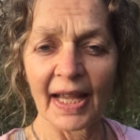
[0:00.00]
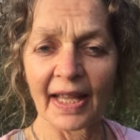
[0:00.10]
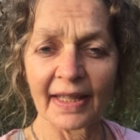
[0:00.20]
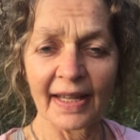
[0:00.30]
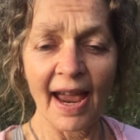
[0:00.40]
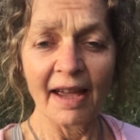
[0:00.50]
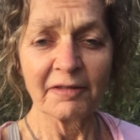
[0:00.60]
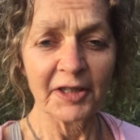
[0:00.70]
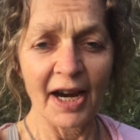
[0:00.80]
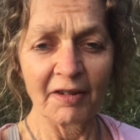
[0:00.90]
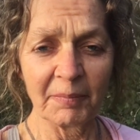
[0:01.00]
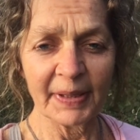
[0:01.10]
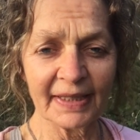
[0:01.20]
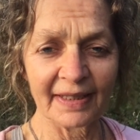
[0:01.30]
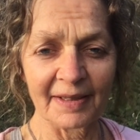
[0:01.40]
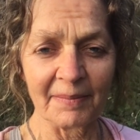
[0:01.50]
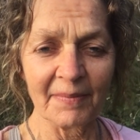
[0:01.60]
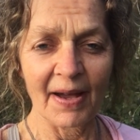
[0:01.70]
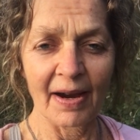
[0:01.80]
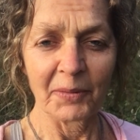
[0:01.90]
And then after I've picked them,
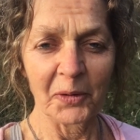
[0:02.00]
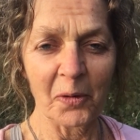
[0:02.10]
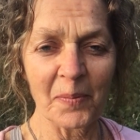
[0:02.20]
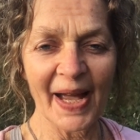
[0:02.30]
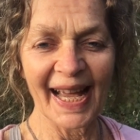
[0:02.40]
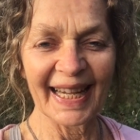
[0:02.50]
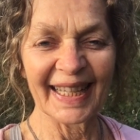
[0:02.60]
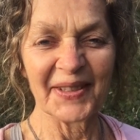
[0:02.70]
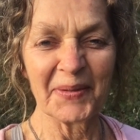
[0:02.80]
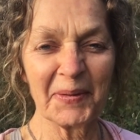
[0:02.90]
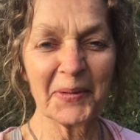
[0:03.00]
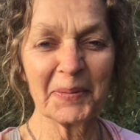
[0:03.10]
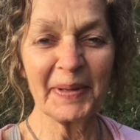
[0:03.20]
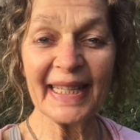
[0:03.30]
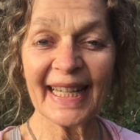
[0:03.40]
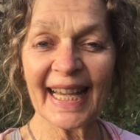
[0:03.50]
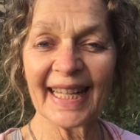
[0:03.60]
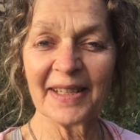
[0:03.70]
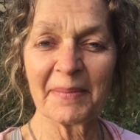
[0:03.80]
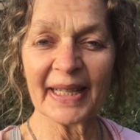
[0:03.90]
I will go back and we will meet
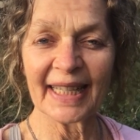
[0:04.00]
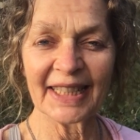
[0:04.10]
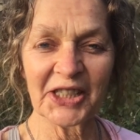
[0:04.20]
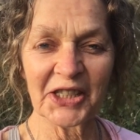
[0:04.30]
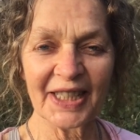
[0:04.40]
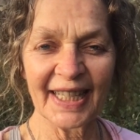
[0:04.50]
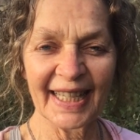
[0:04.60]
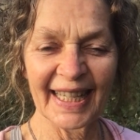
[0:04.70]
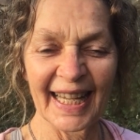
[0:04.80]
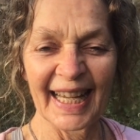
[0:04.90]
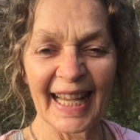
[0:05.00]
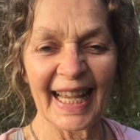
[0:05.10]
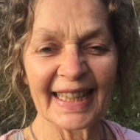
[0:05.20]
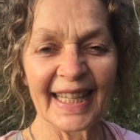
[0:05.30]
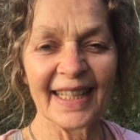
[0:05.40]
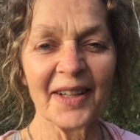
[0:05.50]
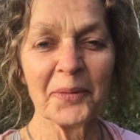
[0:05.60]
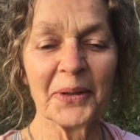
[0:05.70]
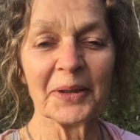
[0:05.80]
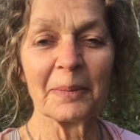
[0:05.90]
again in my kitchen, and then I
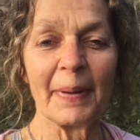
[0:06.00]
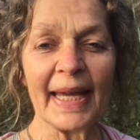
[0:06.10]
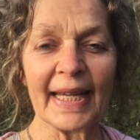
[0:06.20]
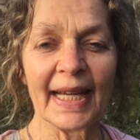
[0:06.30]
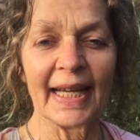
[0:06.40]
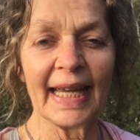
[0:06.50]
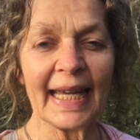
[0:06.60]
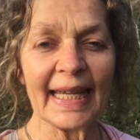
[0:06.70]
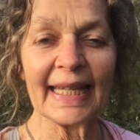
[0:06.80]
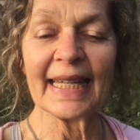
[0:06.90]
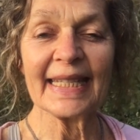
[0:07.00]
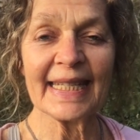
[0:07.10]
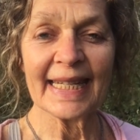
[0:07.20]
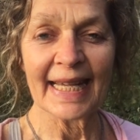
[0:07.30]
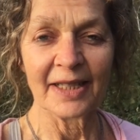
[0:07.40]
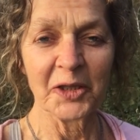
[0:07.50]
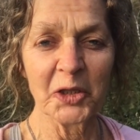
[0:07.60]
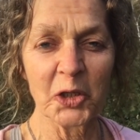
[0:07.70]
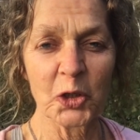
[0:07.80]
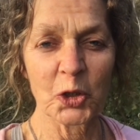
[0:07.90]
will make a nettle
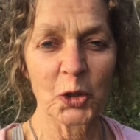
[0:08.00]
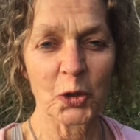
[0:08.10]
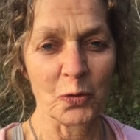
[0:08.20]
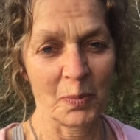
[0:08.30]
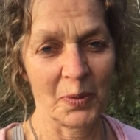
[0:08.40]
soup,